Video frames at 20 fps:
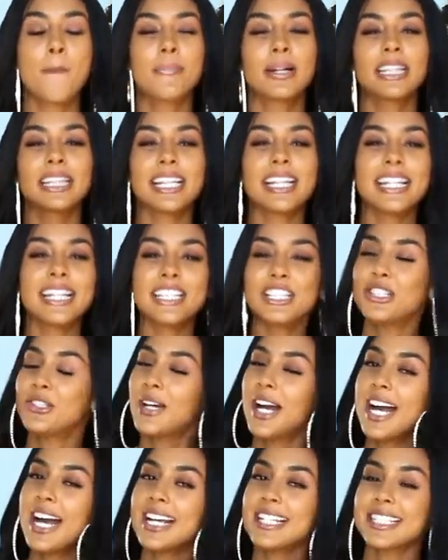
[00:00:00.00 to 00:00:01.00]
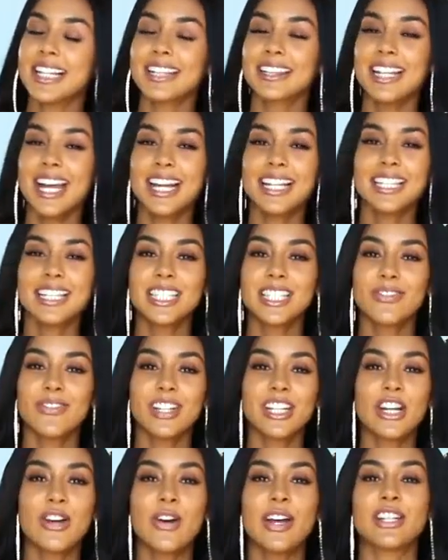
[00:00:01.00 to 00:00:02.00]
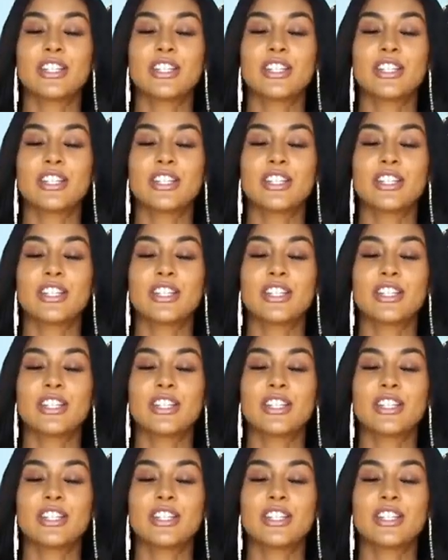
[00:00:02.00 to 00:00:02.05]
please, you guys, like this video